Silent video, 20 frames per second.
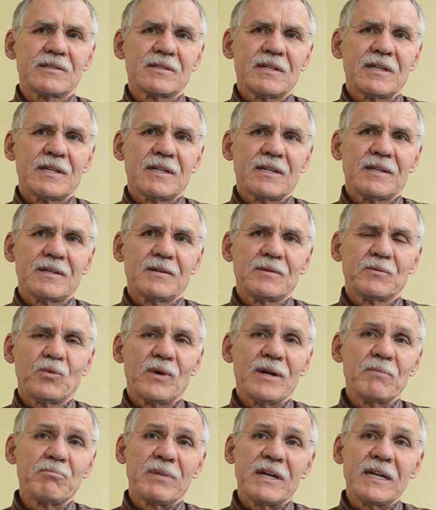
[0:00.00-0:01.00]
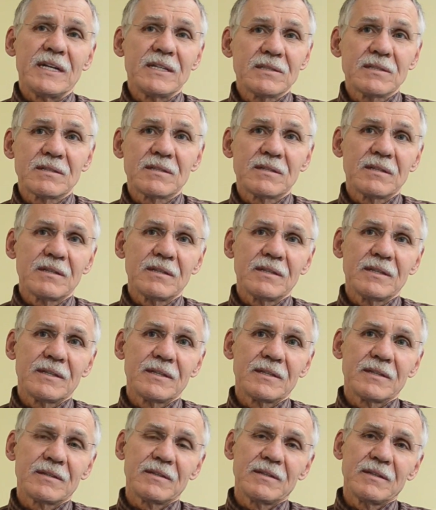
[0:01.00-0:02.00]
uh, web-based.
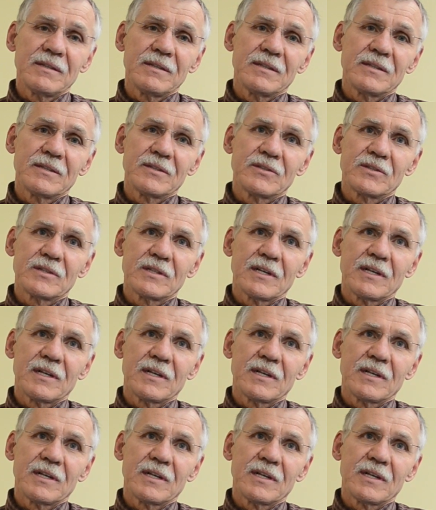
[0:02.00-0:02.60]
It is